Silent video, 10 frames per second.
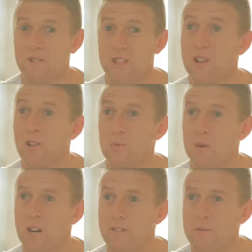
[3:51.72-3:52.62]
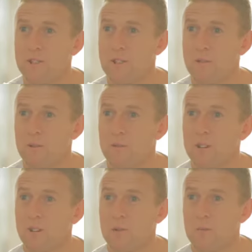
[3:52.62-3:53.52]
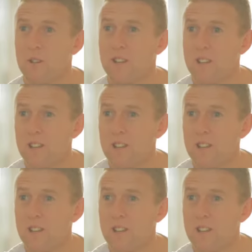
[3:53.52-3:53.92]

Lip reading: He lost part of himself when we lost Molly.